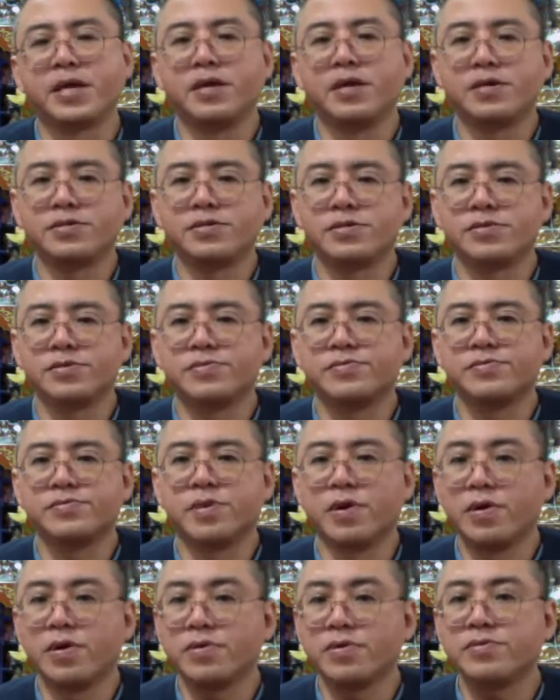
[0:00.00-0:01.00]

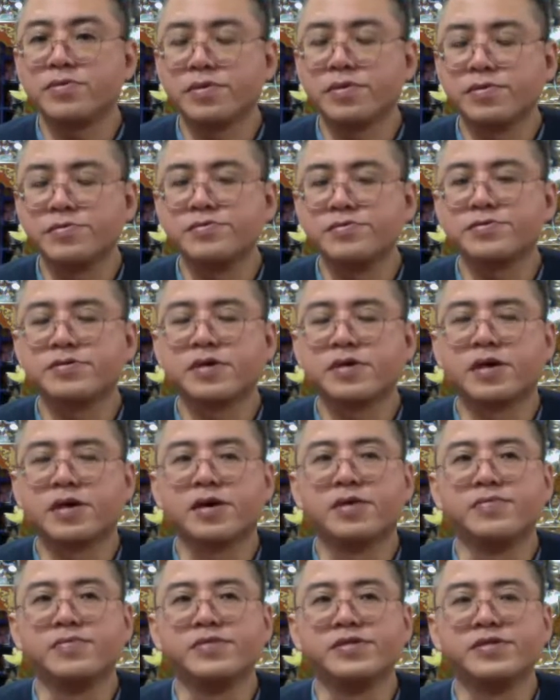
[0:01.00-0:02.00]
So all those
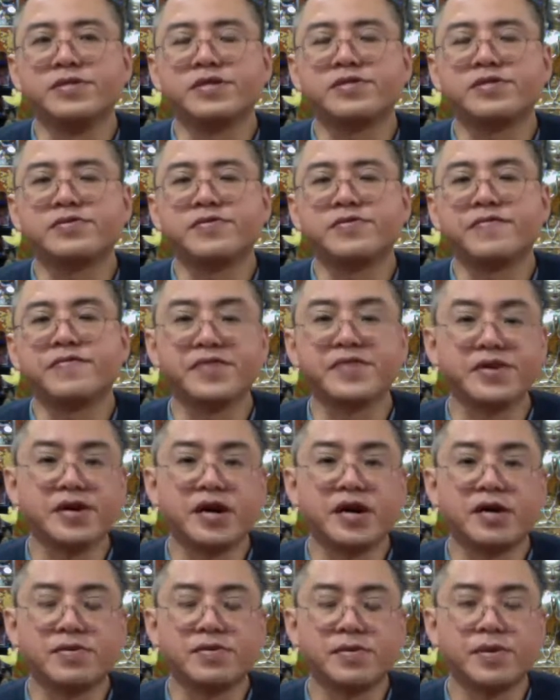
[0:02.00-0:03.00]
we need to figure
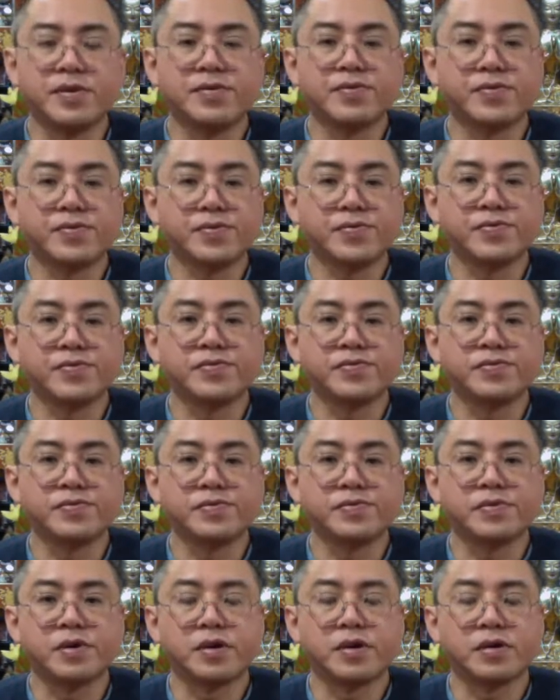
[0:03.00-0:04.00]
out
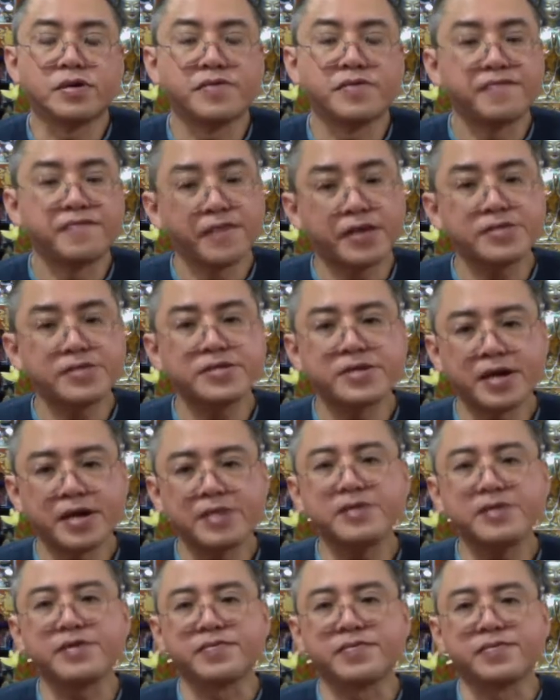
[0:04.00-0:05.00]
through
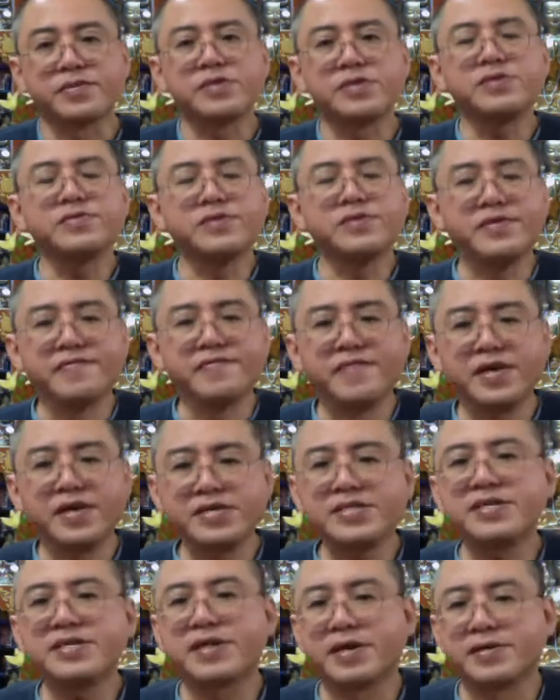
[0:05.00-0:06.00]
investigating. We need to
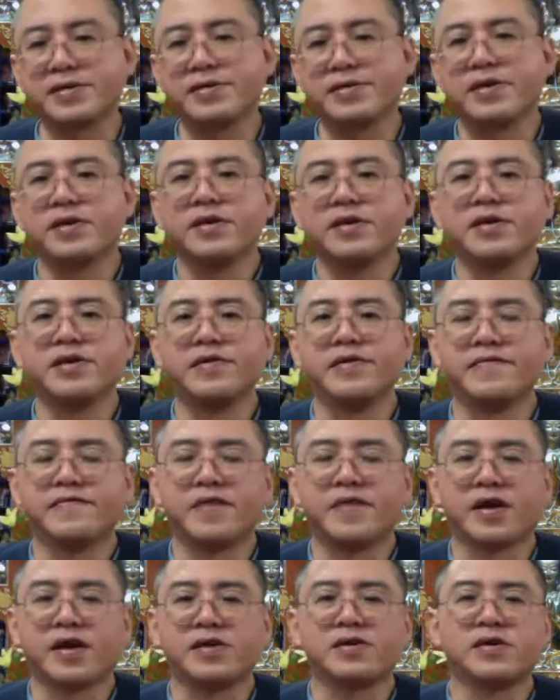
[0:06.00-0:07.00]
investigate. In
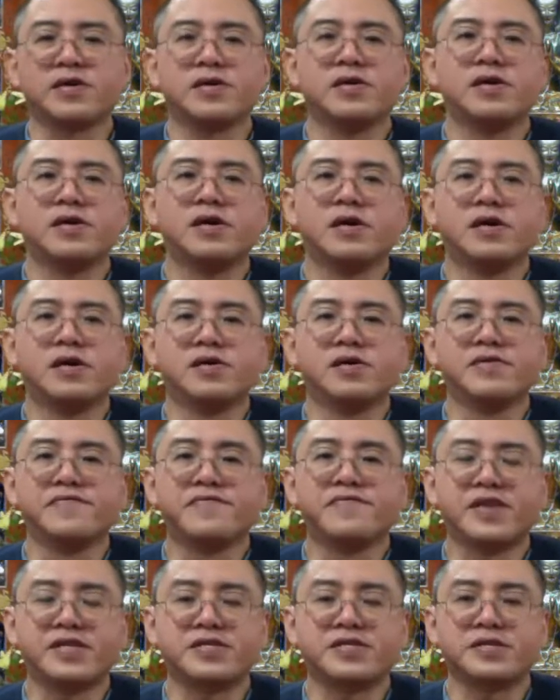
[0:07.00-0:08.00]
fact,
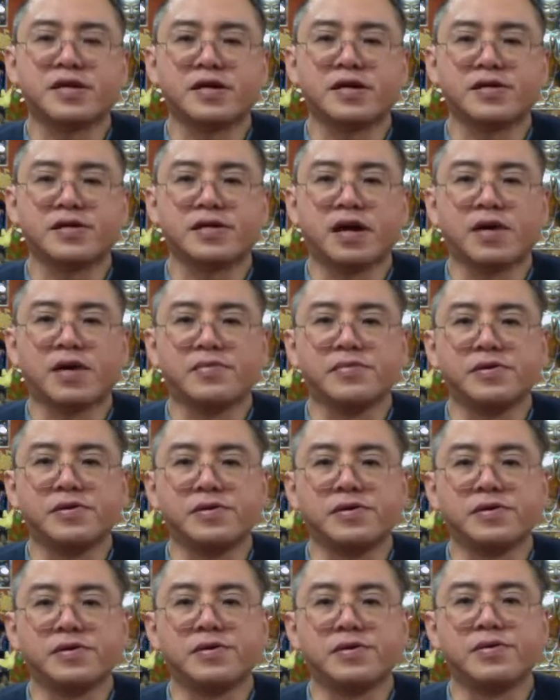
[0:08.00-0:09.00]
investigate our
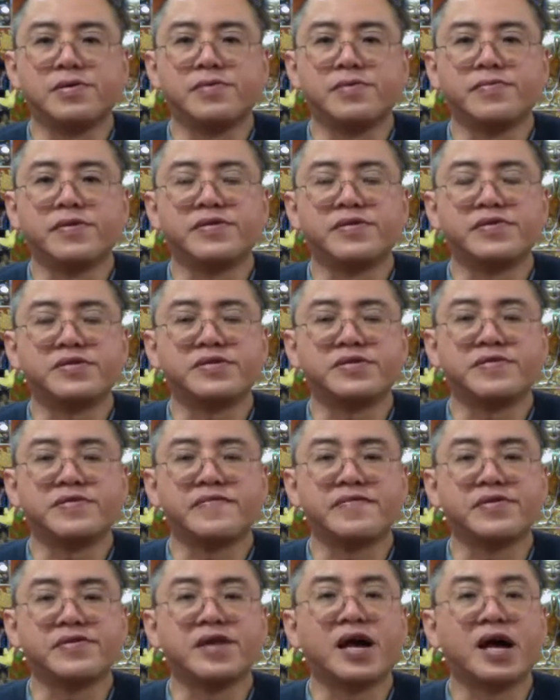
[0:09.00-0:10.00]
various
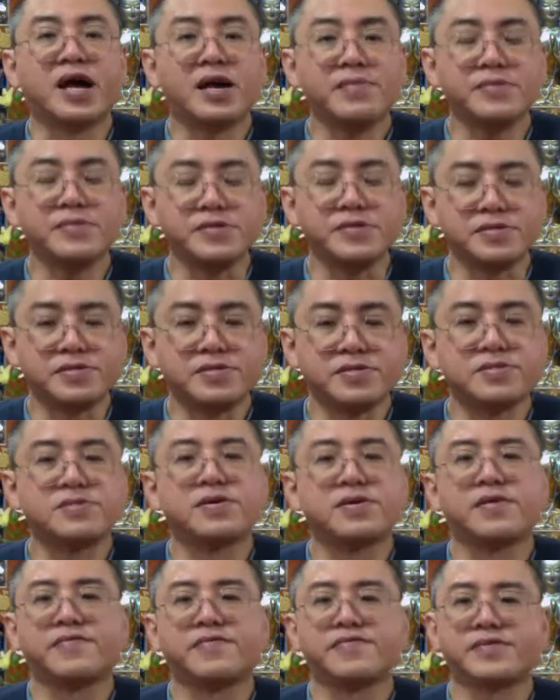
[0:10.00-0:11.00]
different
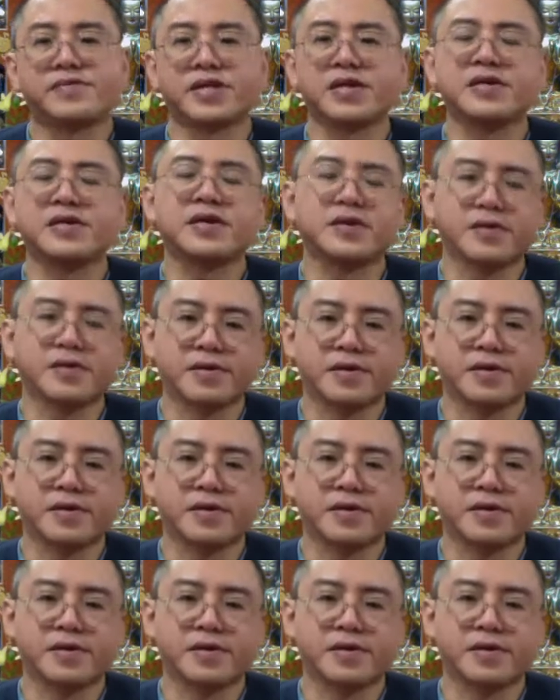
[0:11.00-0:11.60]
habits of thinking,